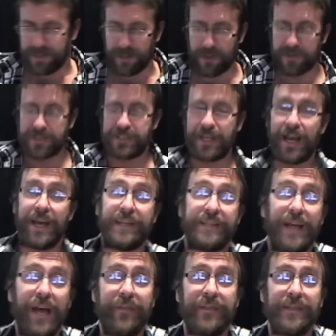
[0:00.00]
know the size. I
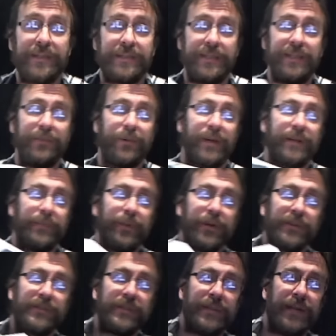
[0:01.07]
haven't seen one in
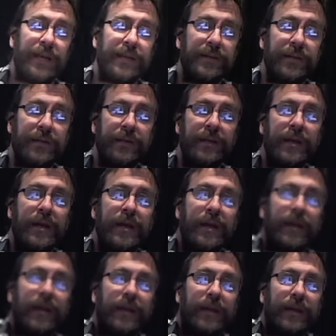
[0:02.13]
person yet,
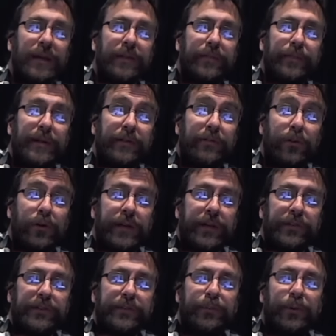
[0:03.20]
and I've been avoiding
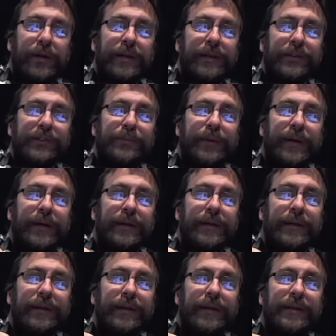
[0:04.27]
spoilers, but
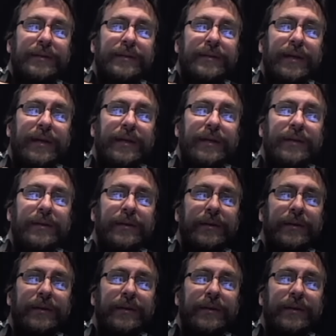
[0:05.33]
it's uh,